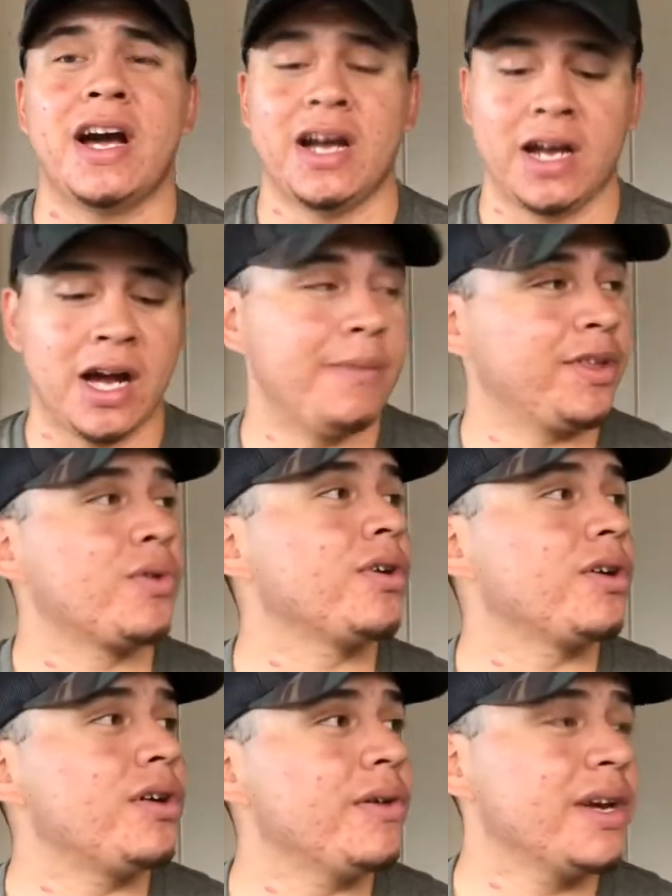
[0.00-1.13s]
I got the grill
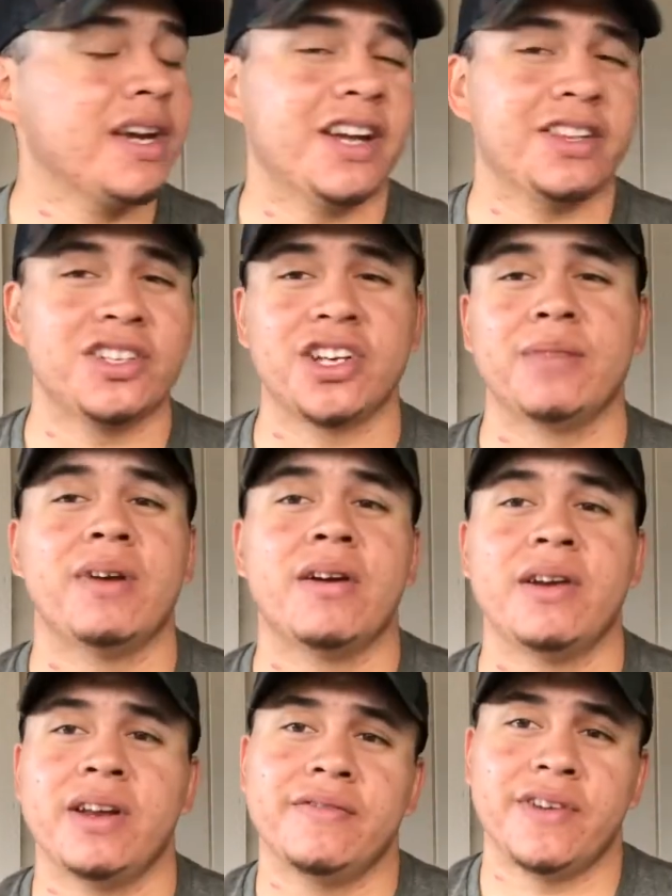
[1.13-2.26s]
going, got the chicken
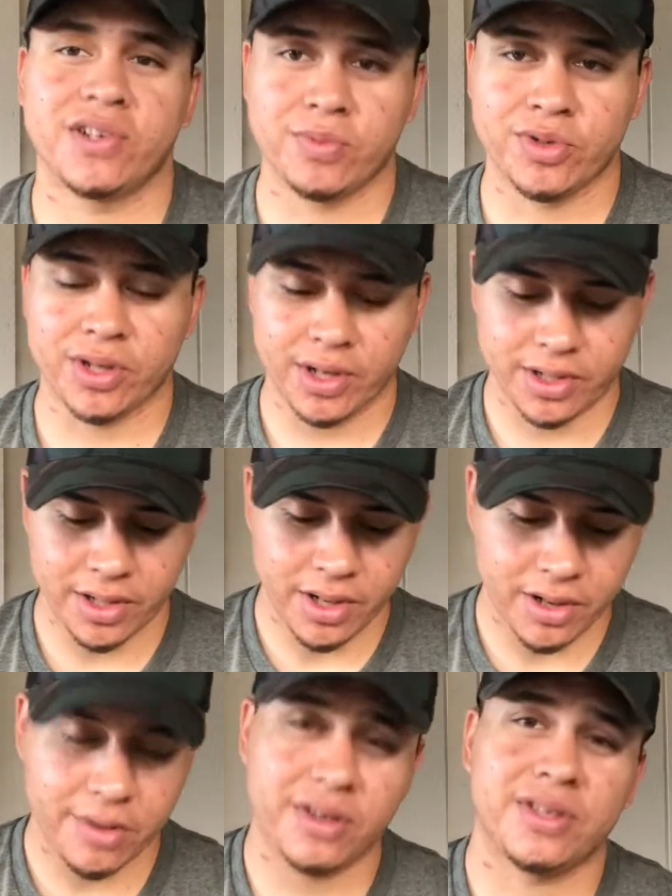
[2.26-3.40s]
marinated, vegetables are good to
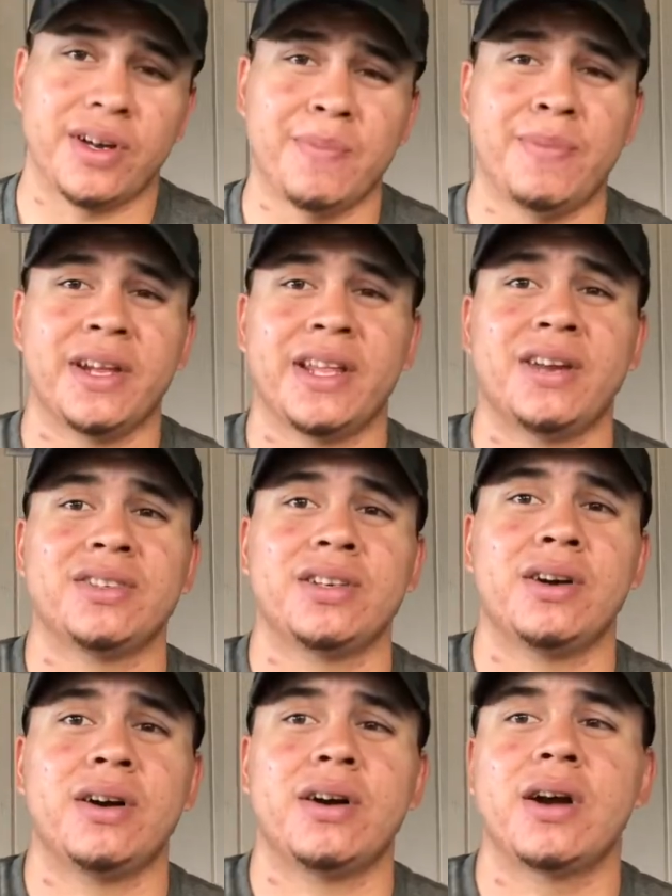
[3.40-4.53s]
go. So I picked out a
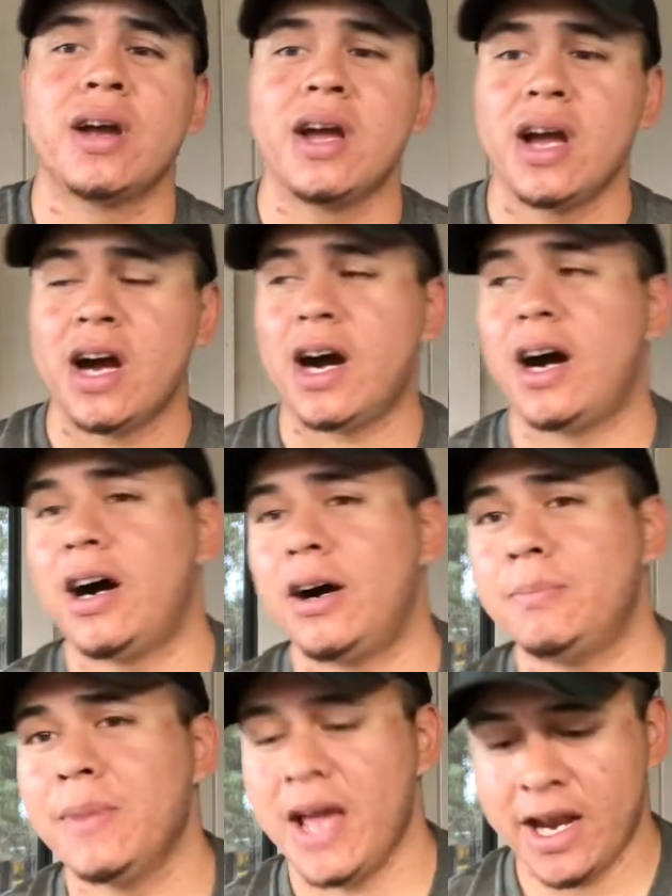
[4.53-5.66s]
cigar
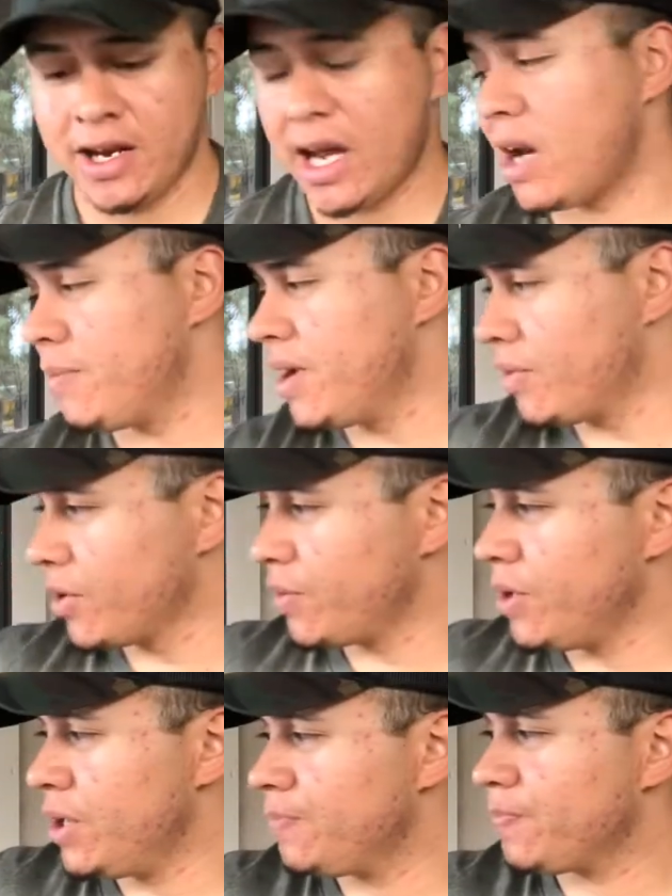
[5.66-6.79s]
um, and I got a beer with
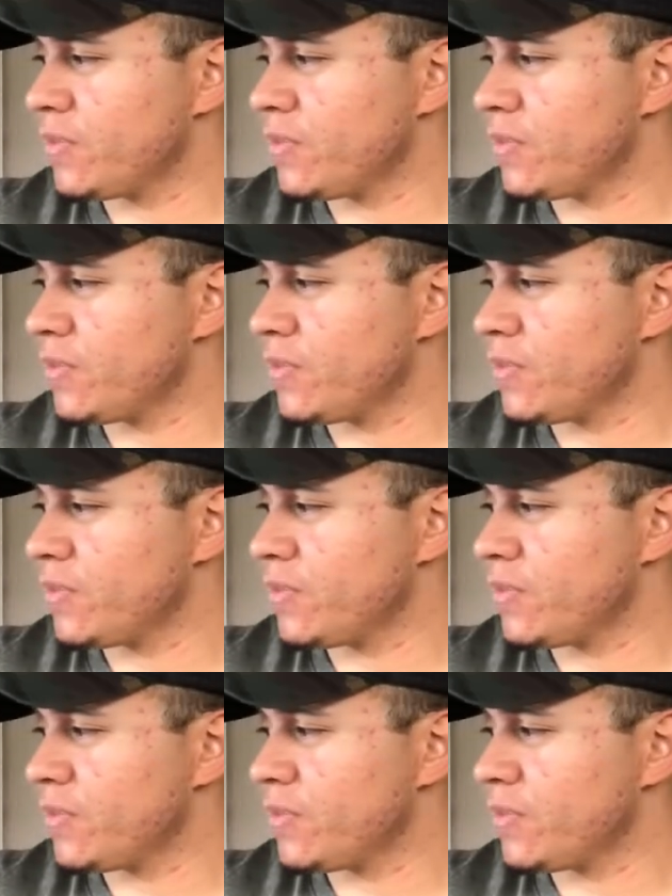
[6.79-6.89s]
me.